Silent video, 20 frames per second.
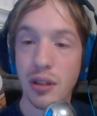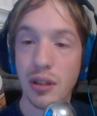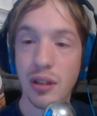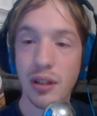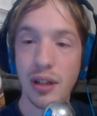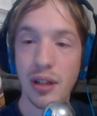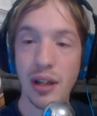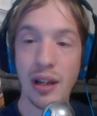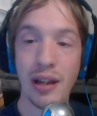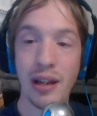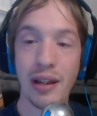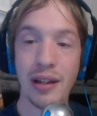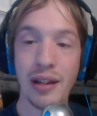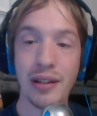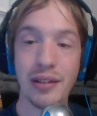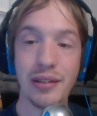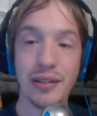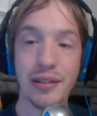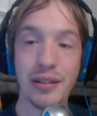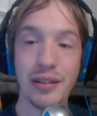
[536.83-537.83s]

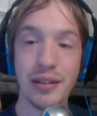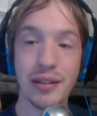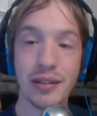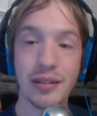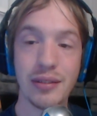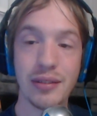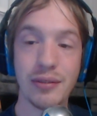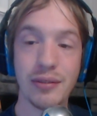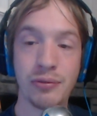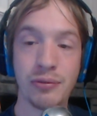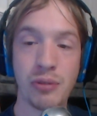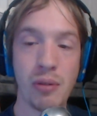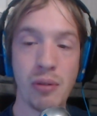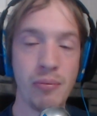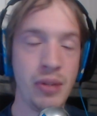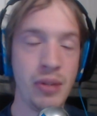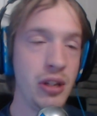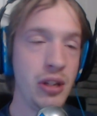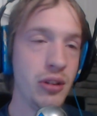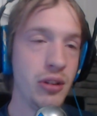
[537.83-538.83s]
And from
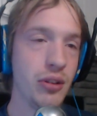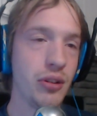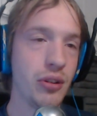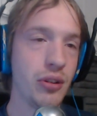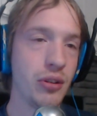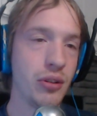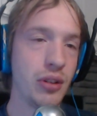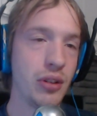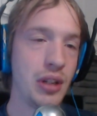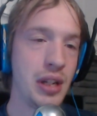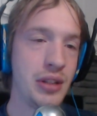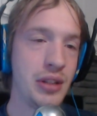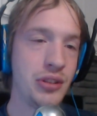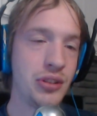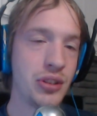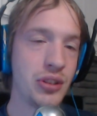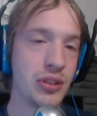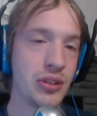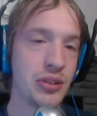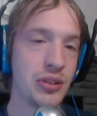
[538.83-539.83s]
here, it
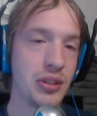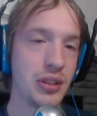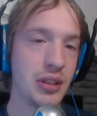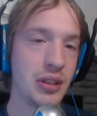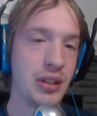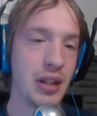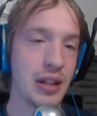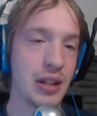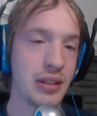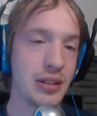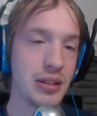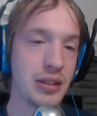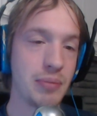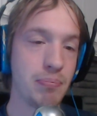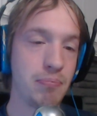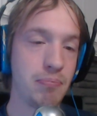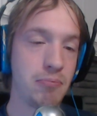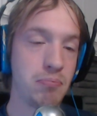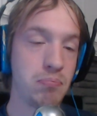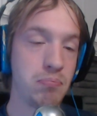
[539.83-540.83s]
just gets
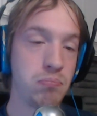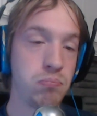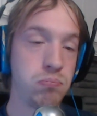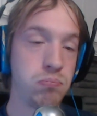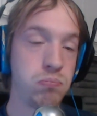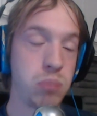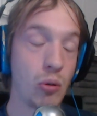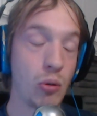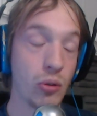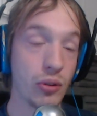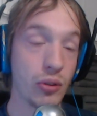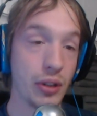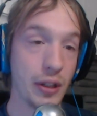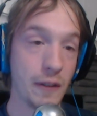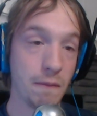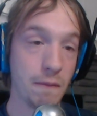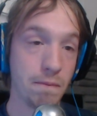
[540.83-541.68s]
boring.